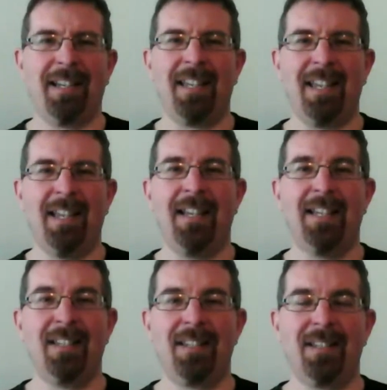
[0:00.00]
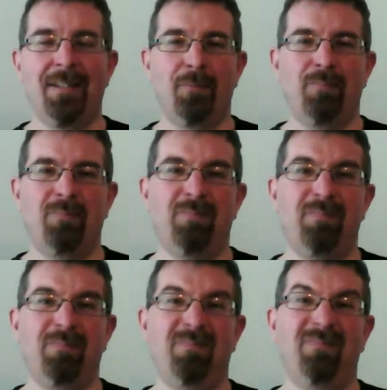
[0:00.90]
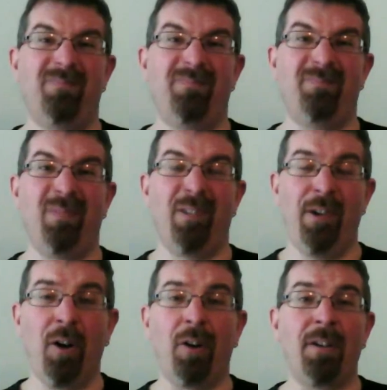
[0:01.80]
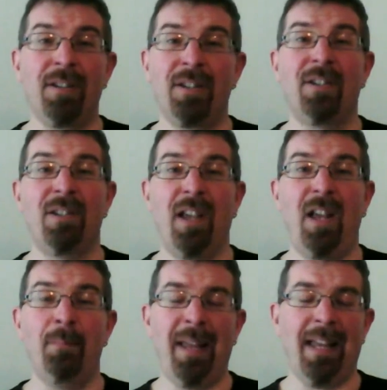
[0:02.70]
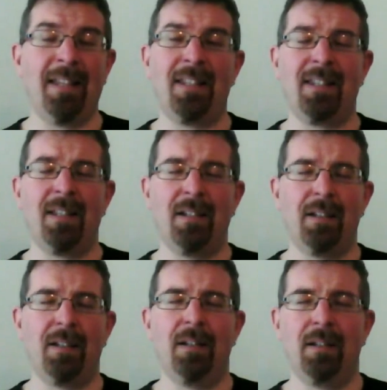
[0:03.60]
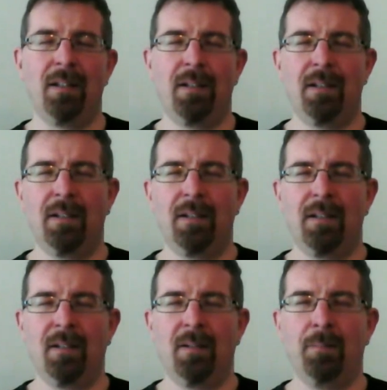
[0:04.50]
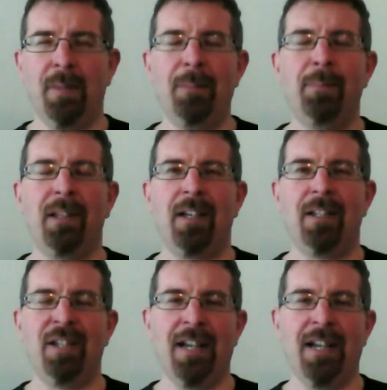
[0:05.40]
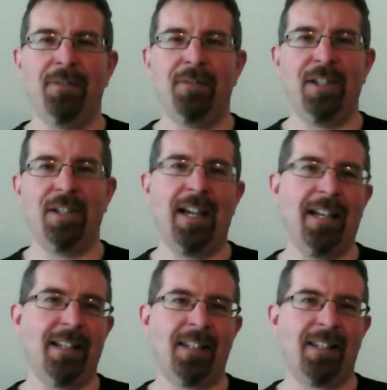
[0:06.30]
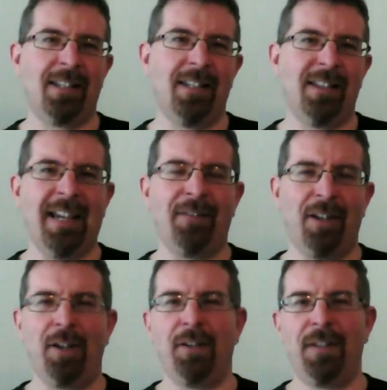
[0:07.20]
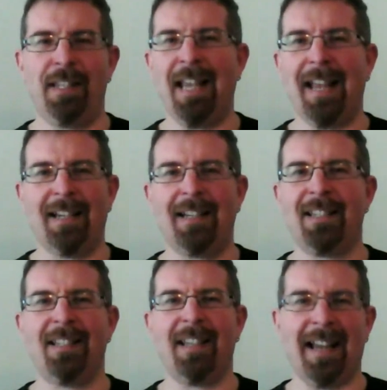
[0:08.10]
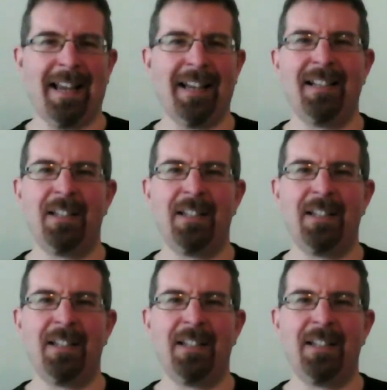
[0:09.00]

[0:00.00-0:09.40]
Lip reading: is not a myth. People are generally shits. They have a lot of sex, and